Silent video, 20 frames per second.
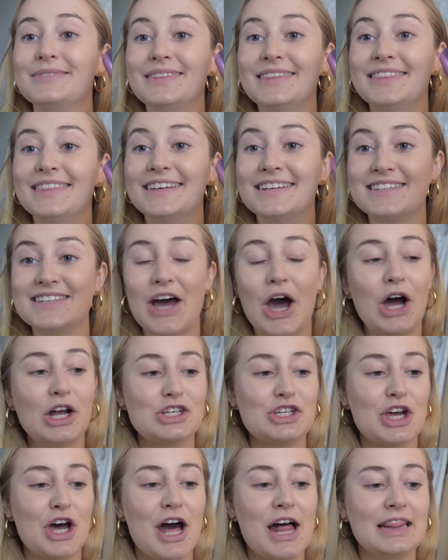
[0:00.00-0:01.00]
the
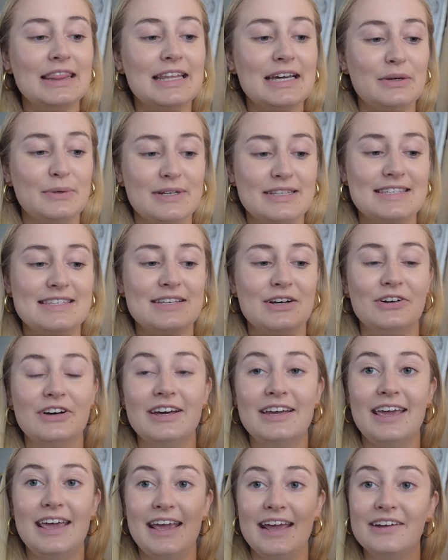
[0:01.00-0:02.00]
Tatcha Liquid Silk
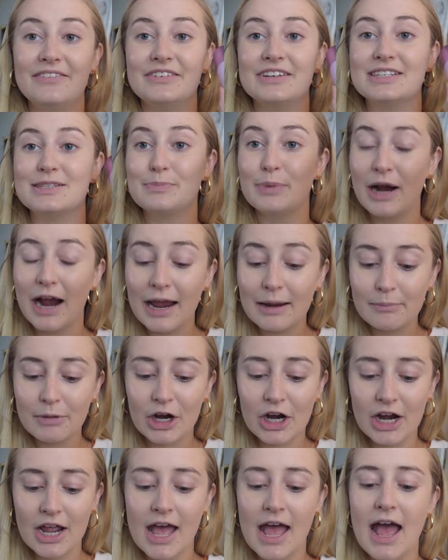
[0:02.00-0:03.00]
Canvas
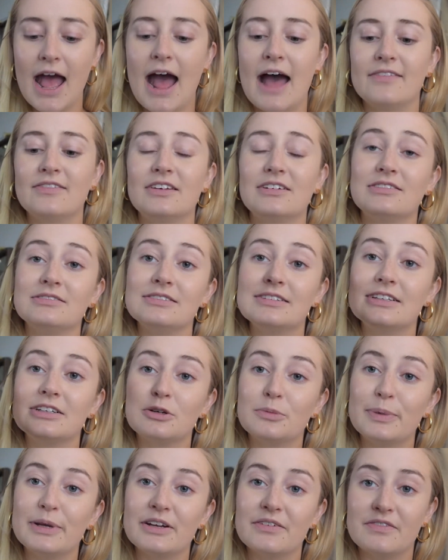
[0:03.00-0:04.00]
Primer, and then a
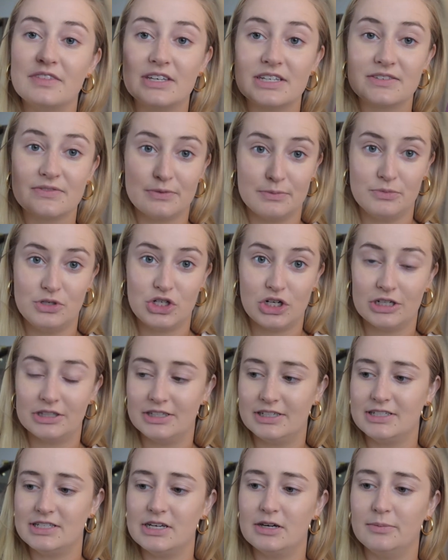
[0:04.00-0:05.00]
little bit of this from
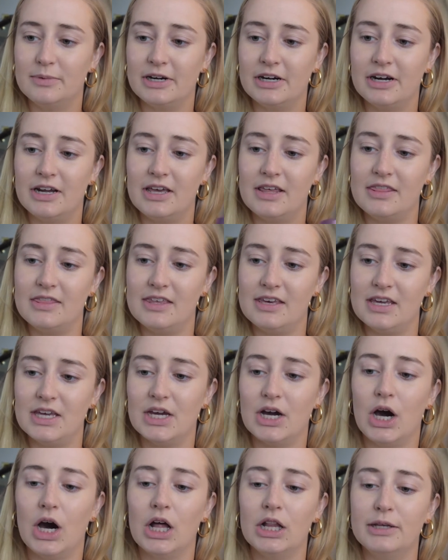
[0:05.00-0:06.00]
Charlotte Tilbury, the
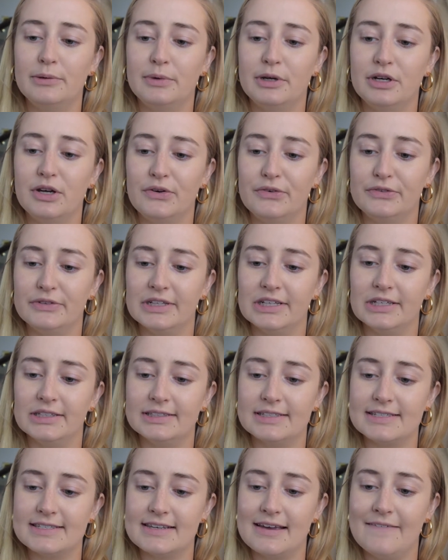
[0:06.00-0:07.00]
Hollywood
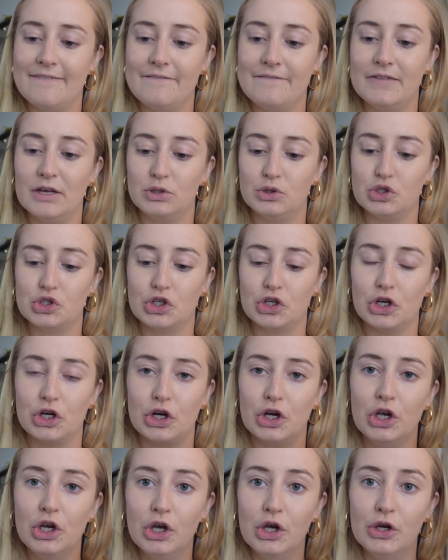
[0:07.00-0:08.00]
Flawless
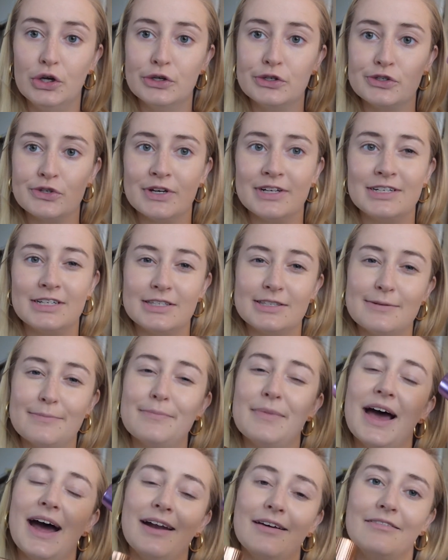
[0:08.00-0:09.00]
Filter. So I did some
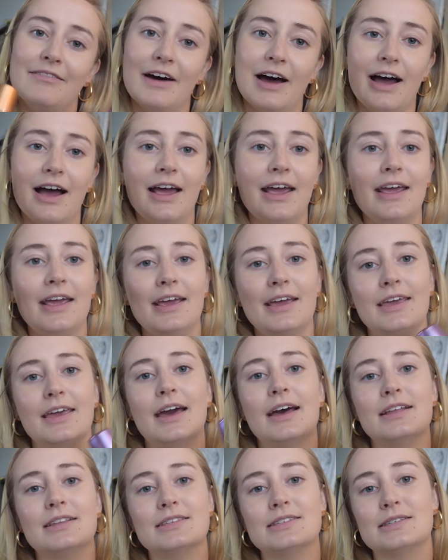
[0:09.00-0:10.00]
mattifying
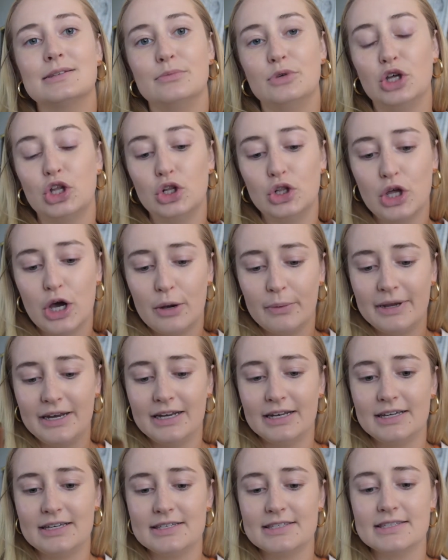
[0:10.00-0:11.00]
and some
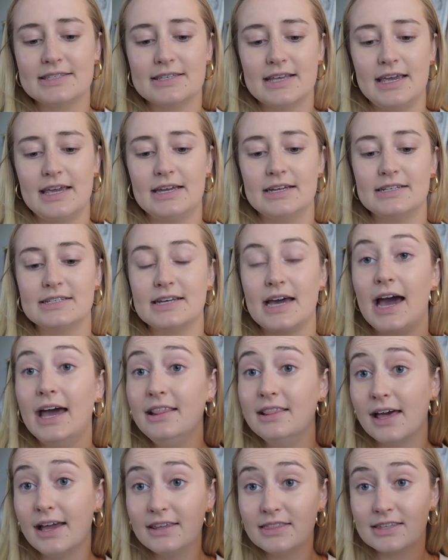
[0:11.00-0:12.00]
glowiness, and
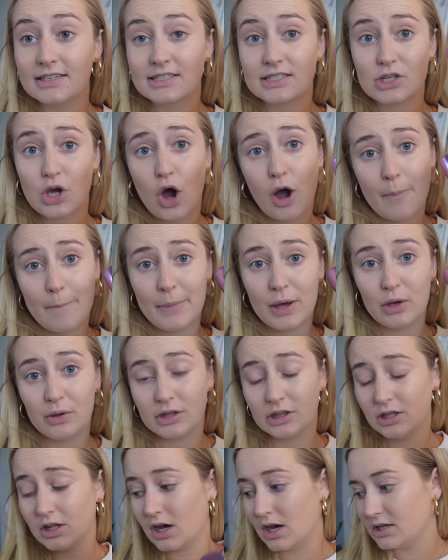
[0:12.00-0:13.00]
I like this combo a
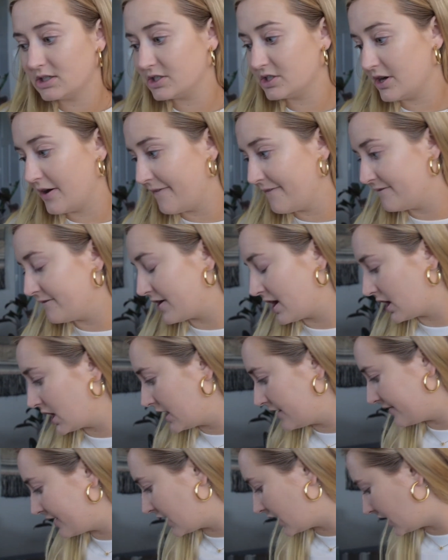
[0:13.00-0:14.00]
lot.
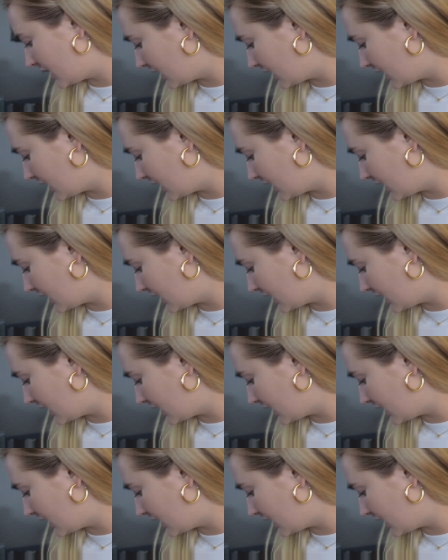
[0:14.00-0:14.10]
Very, very